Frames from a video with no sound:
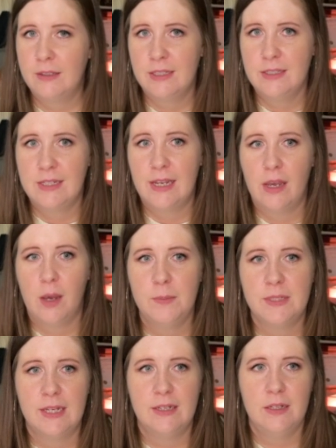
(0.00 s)
stay
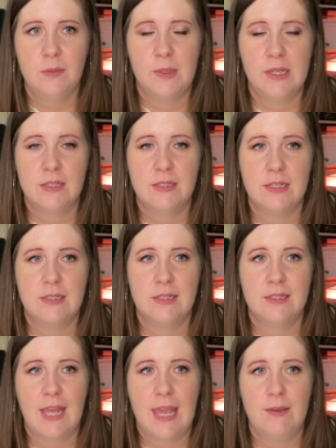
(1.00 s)
updated because this
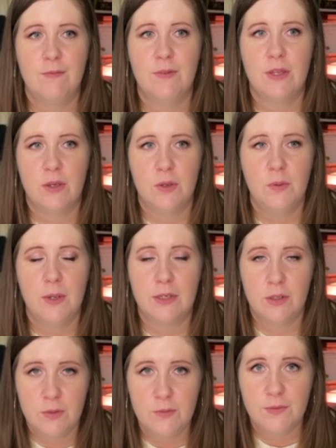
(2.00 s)
is a
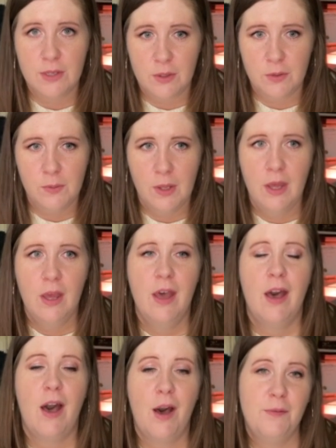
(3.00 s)
new view
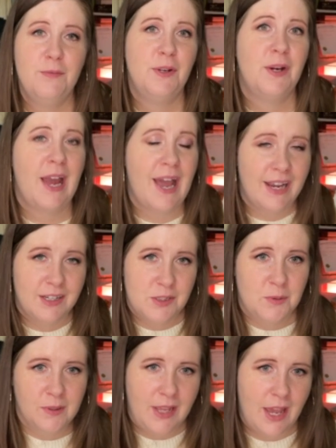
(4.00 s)
of your
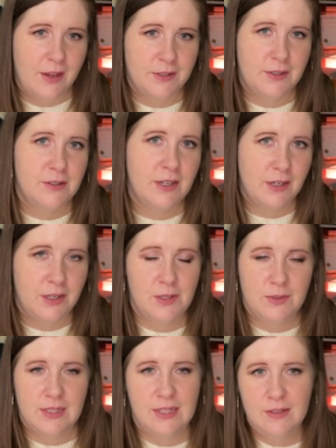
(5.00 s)
actual calendar that you're
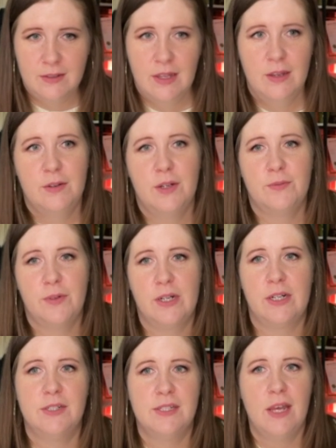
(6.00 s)
using for
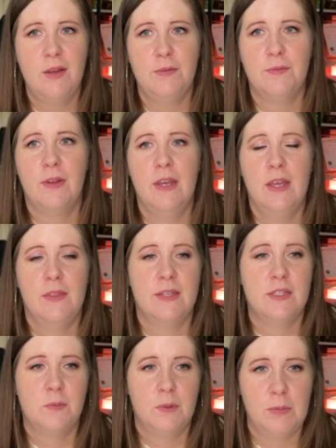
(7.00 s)
yourself.
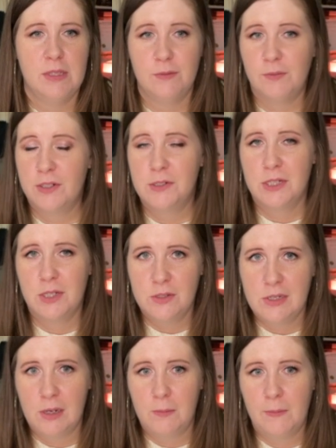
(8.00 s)
This would be the version you
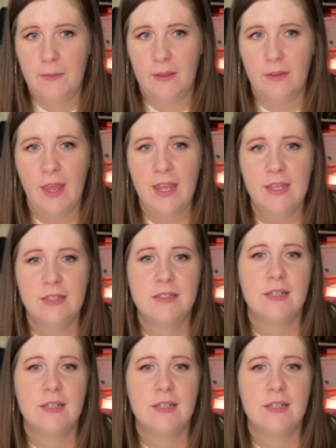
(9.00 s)
share with the client.